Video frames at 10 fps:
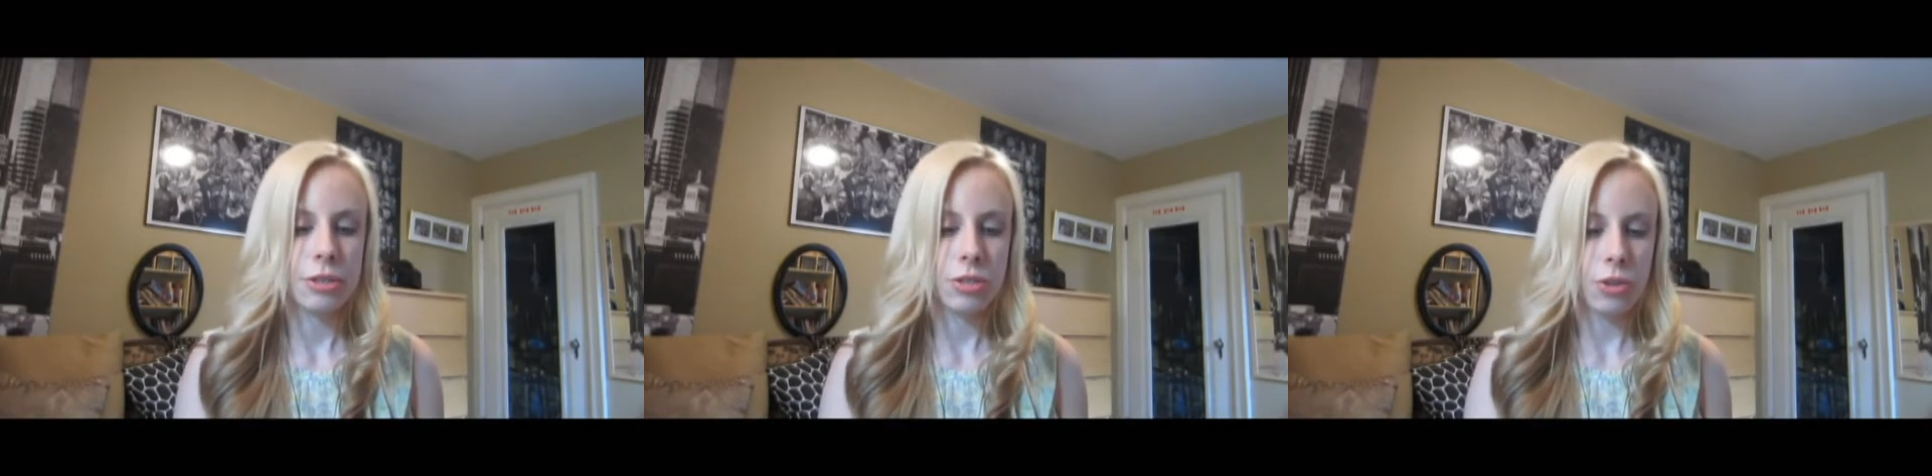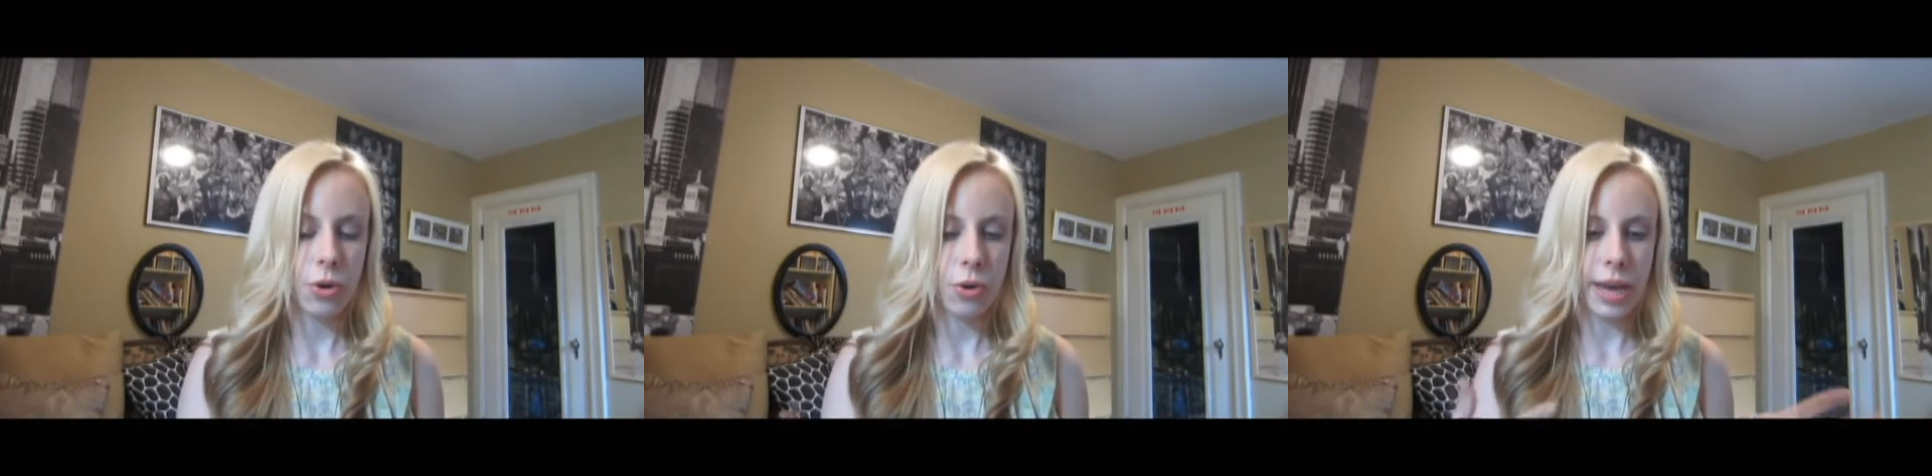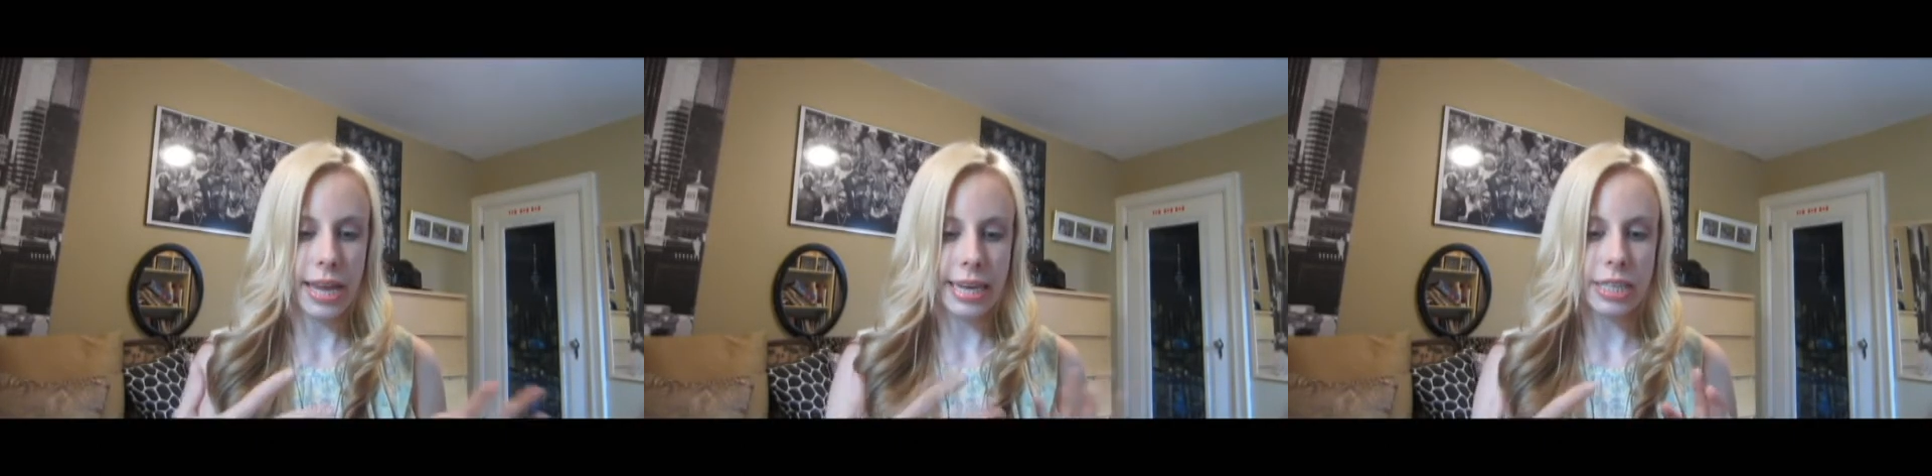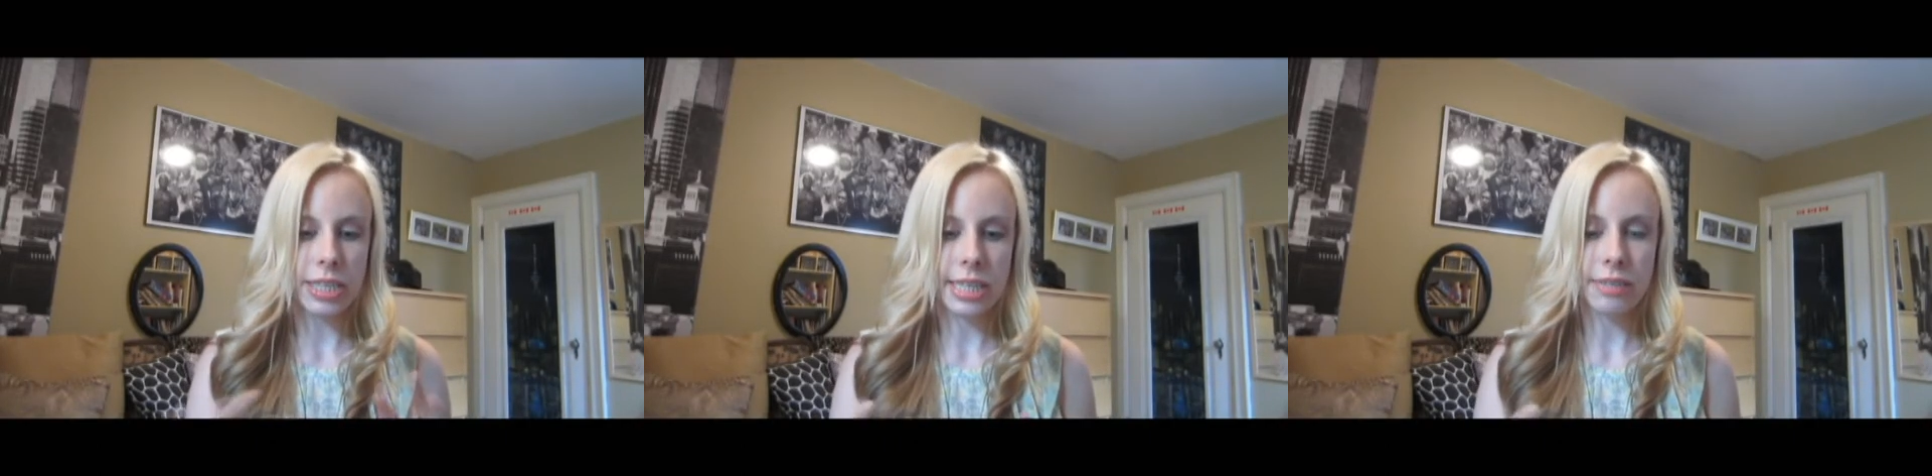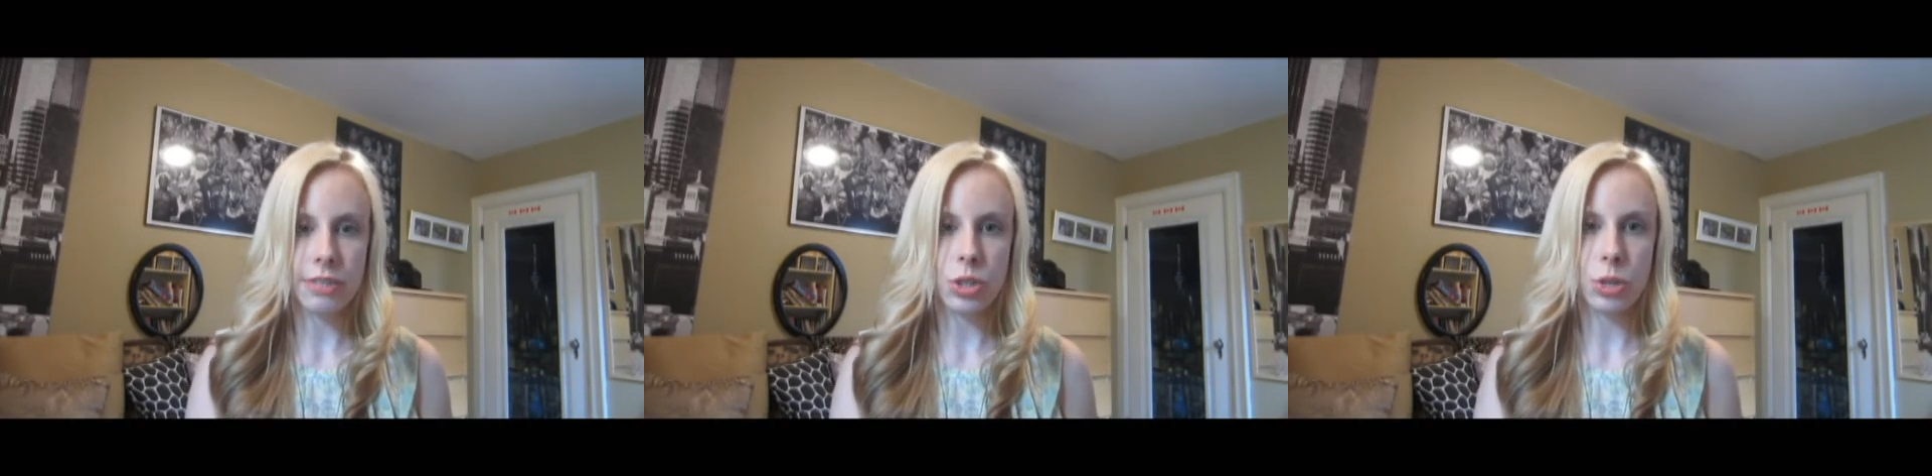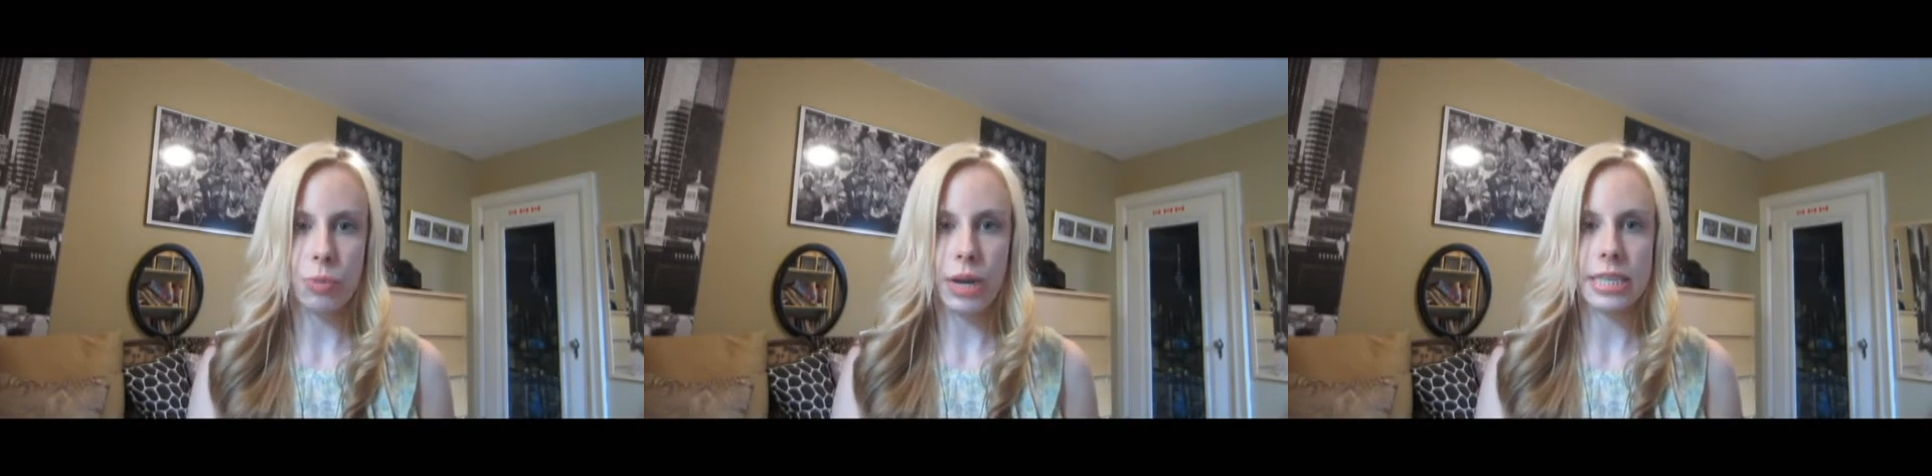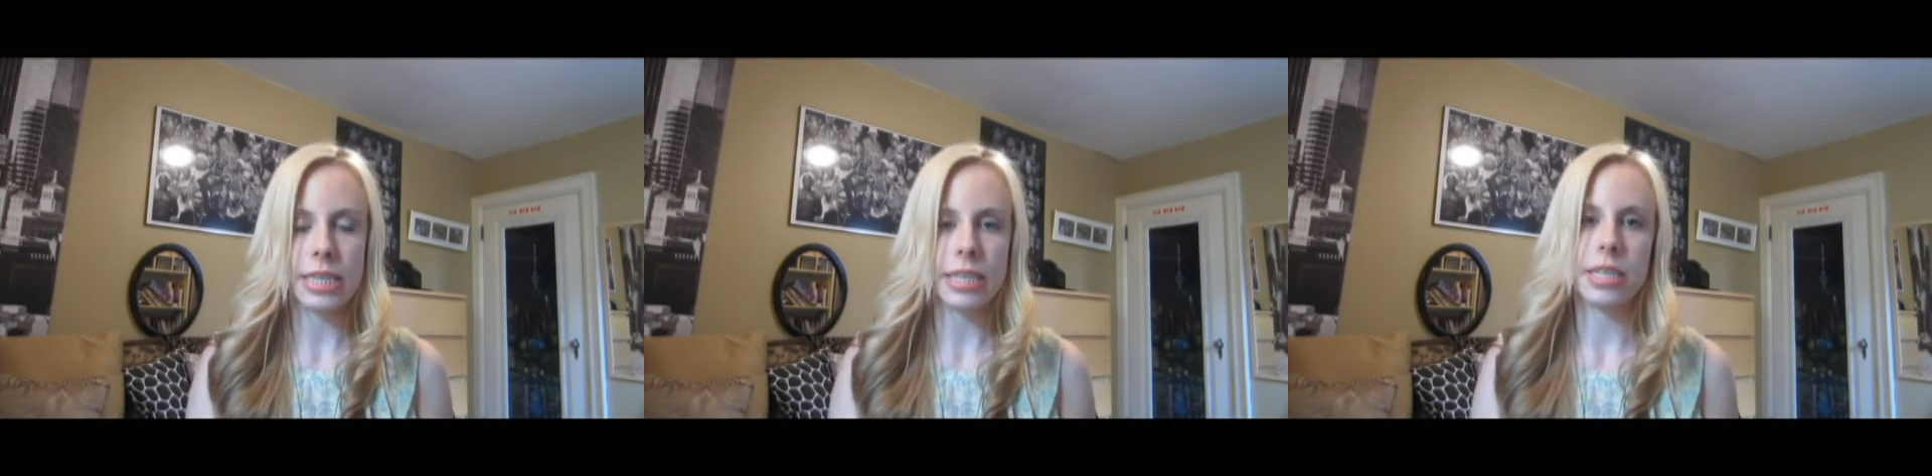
So in each individual present,